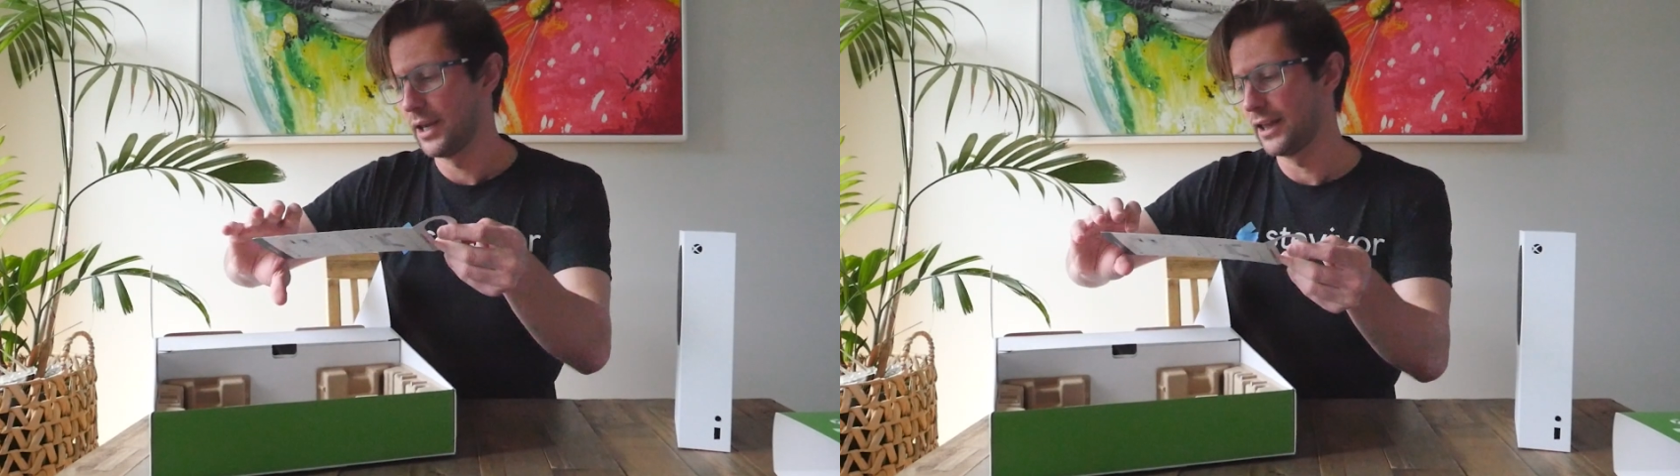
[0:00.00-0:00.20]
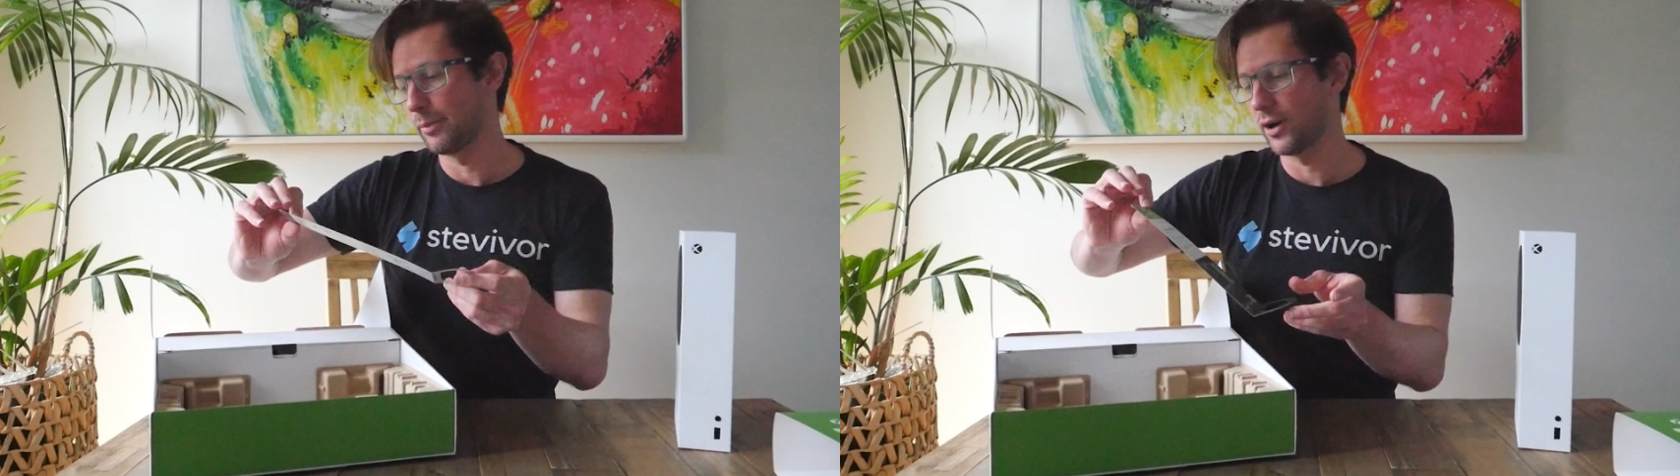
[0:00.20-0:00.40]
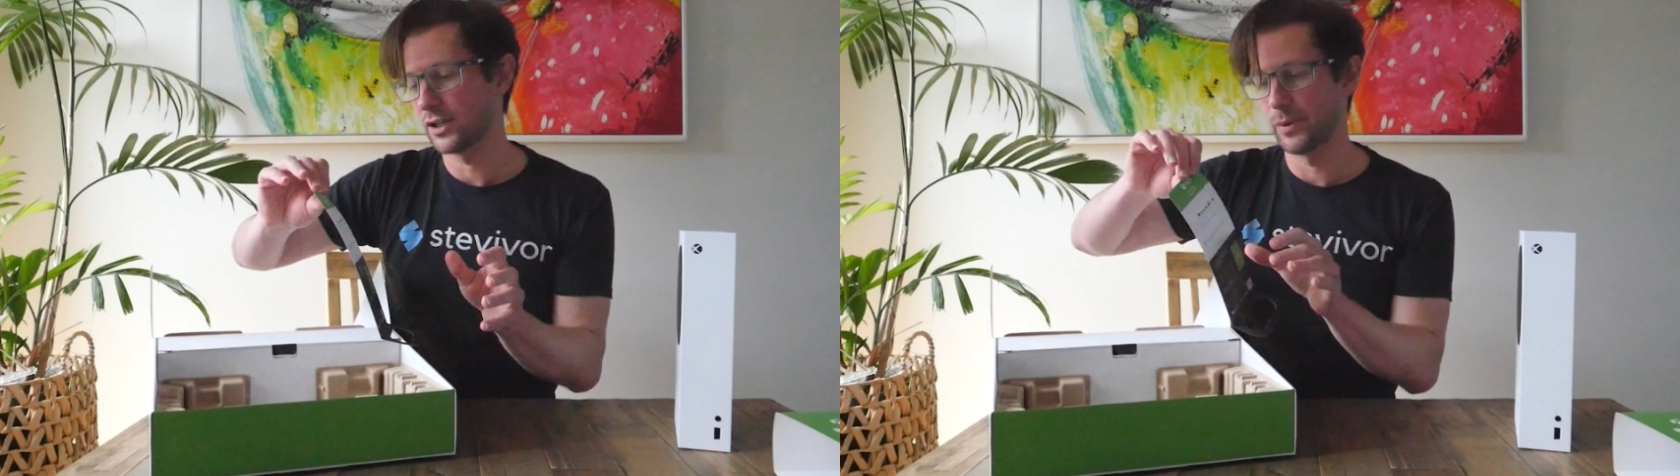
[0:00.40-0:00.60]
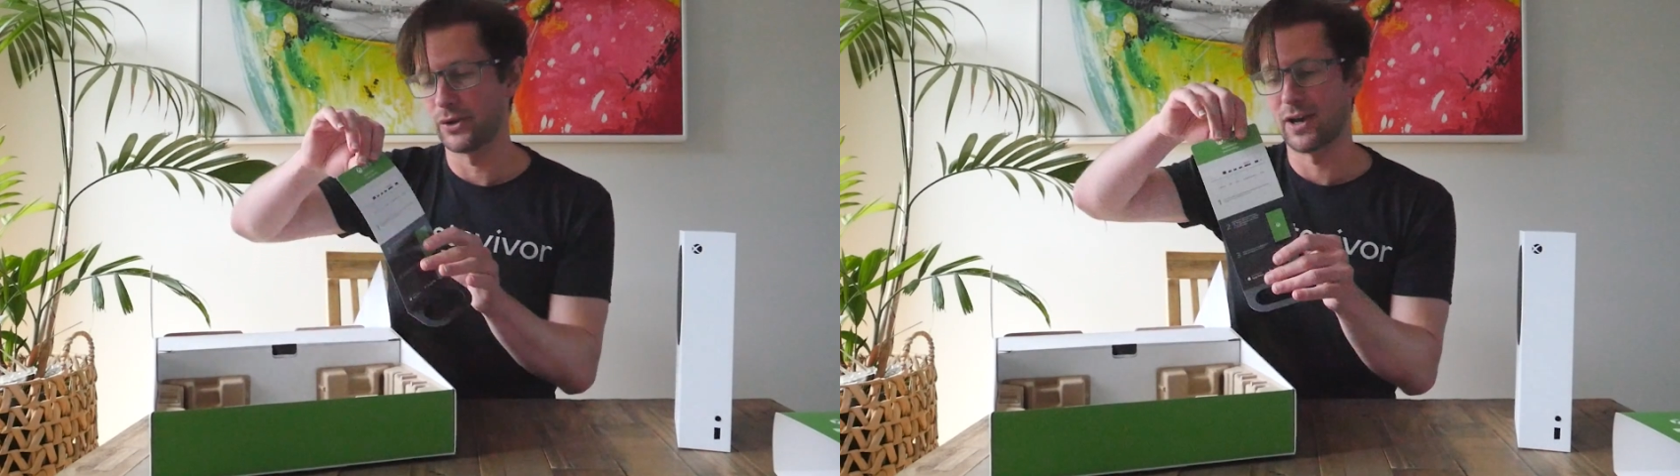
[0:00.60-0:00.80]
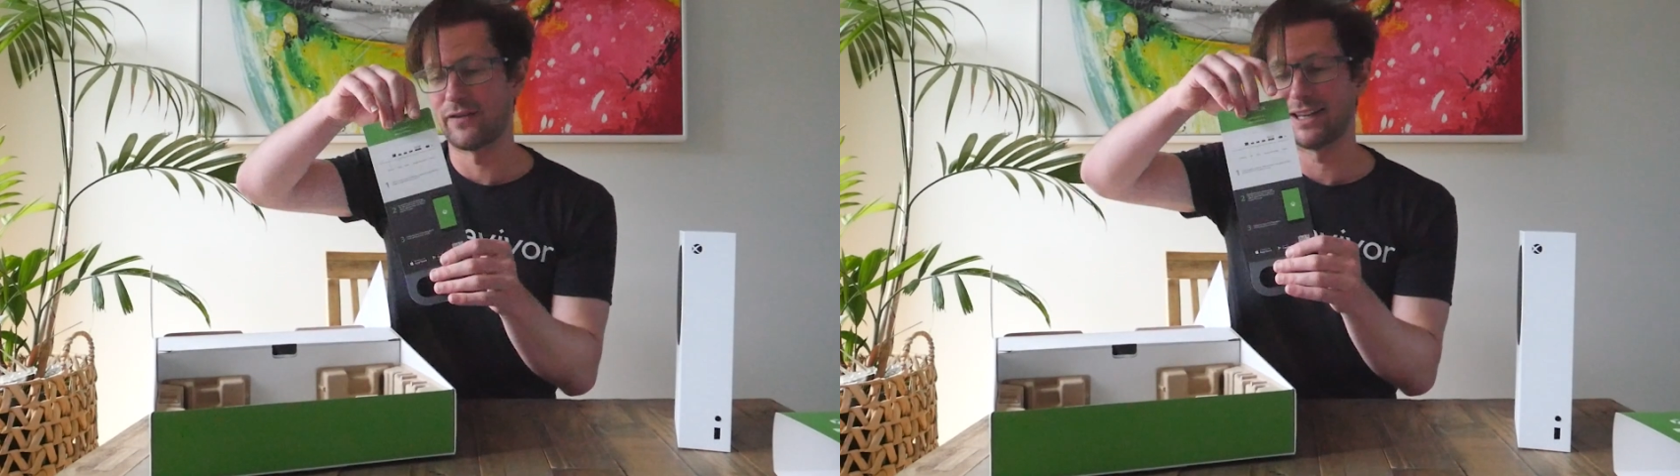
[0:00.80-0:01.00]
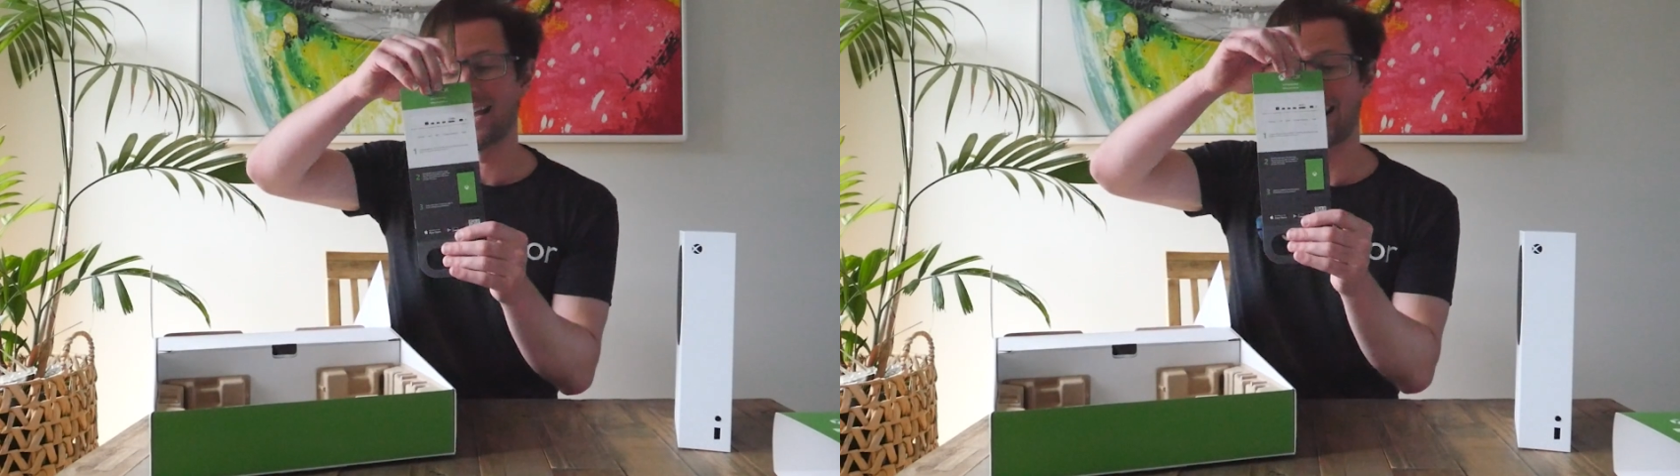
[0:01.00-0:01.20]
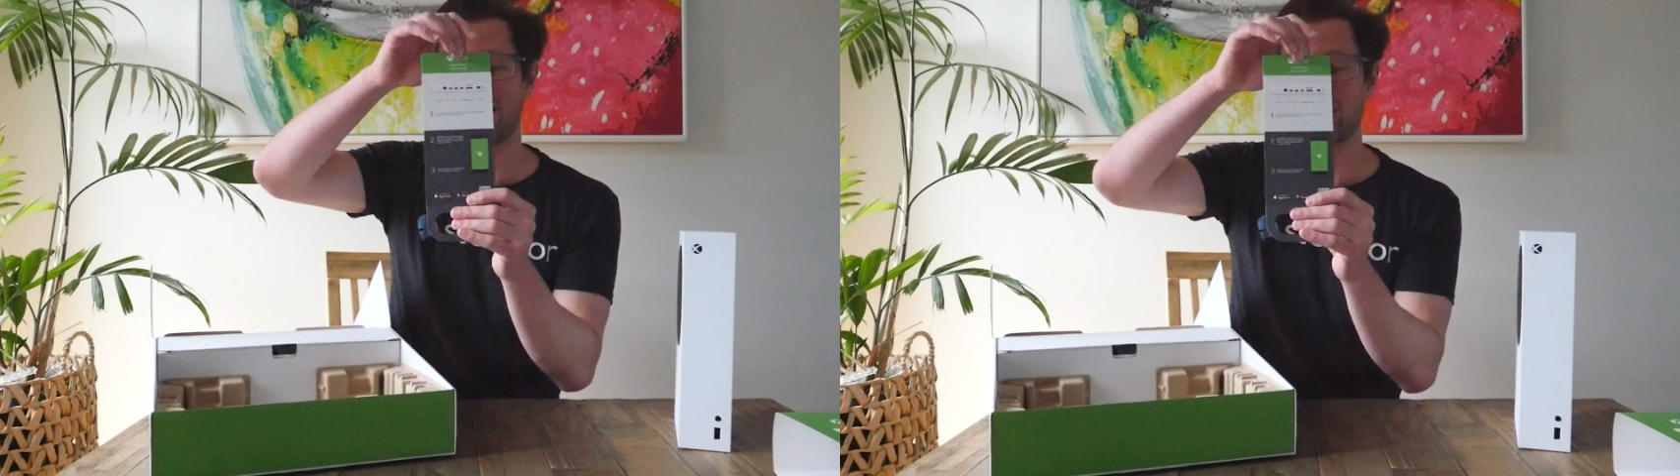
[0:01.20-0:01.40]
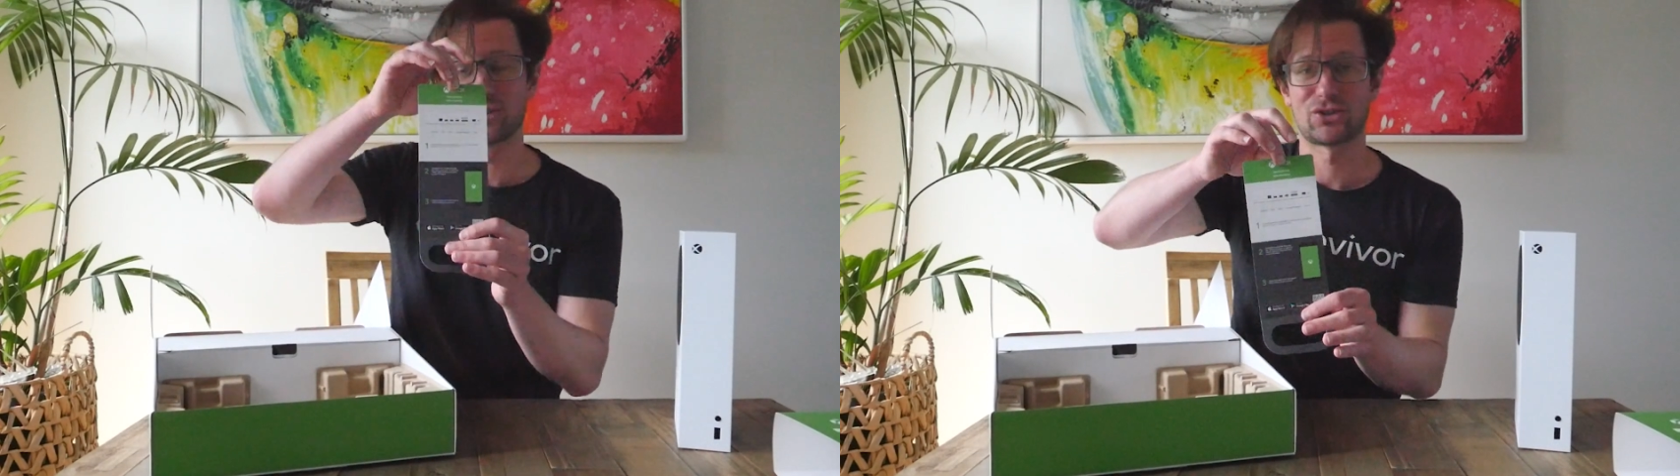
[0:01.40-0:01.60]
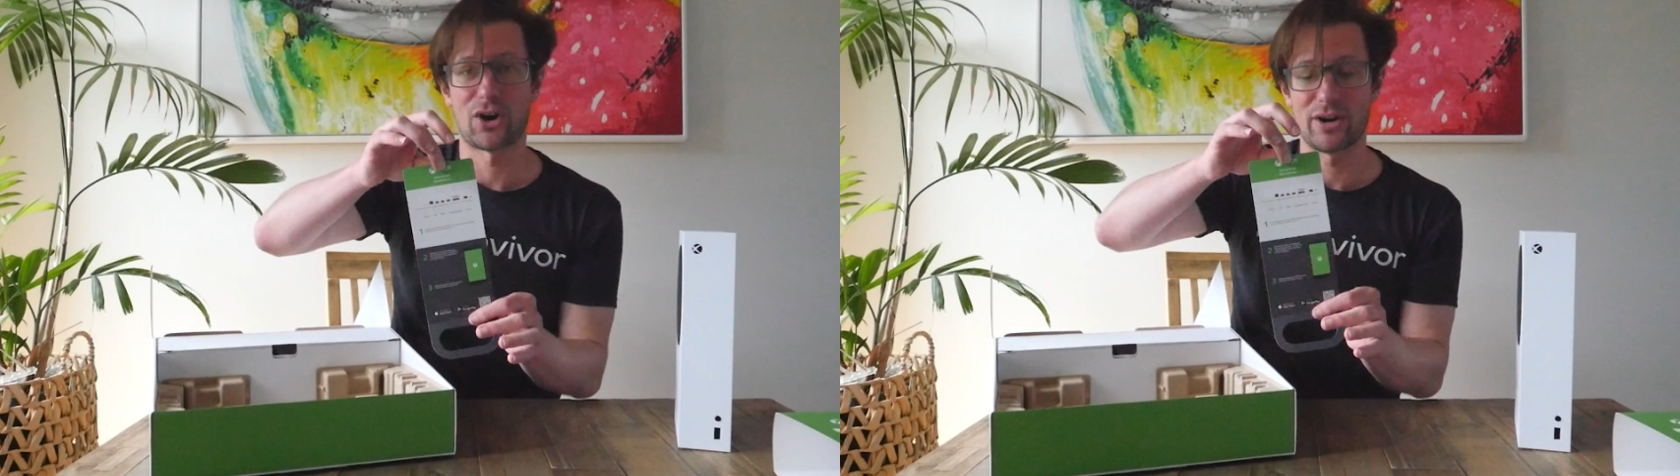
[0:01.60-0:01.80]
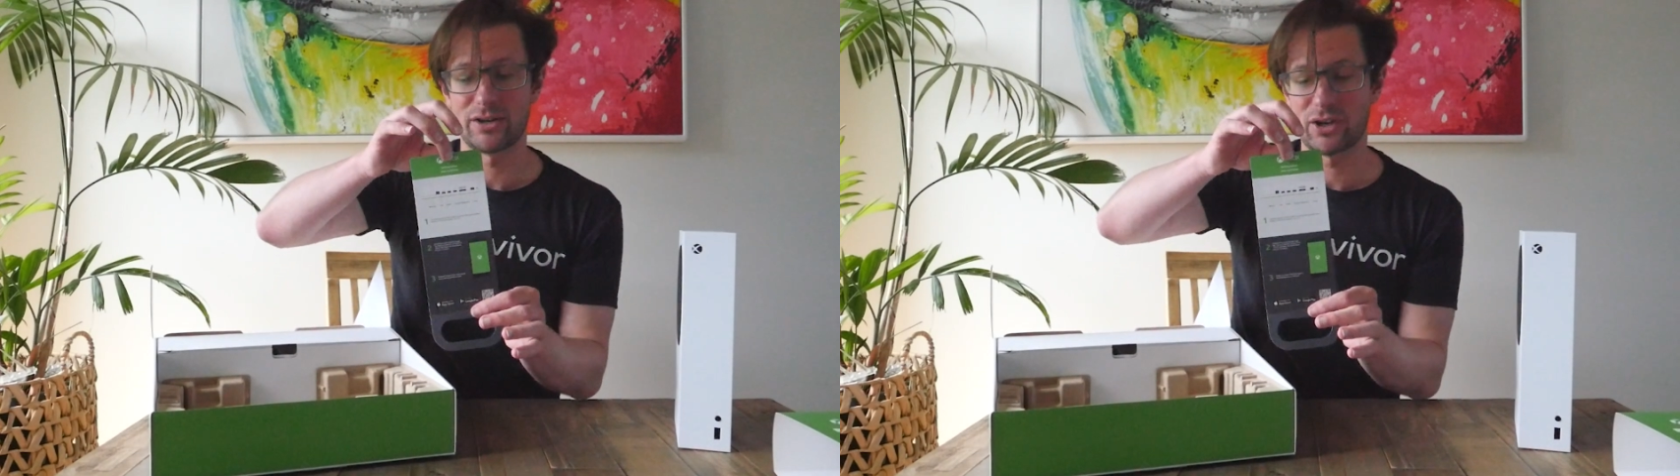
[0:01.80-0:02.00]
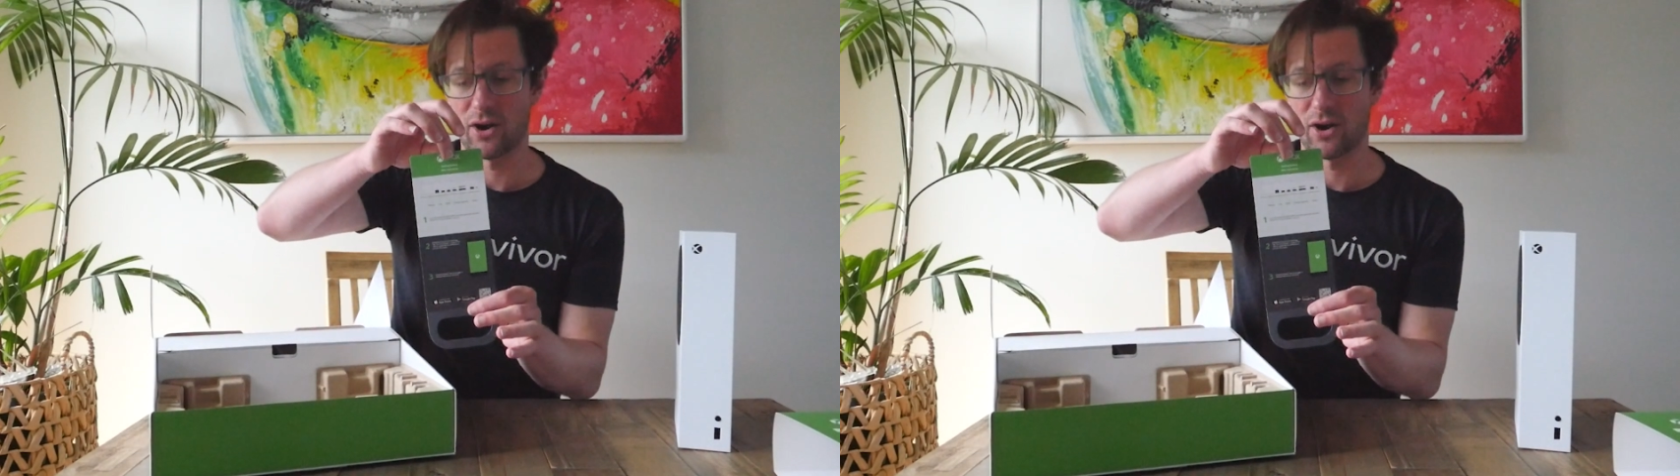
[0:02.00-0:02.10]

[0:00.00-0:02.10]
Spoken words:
In the box, we also have a getting started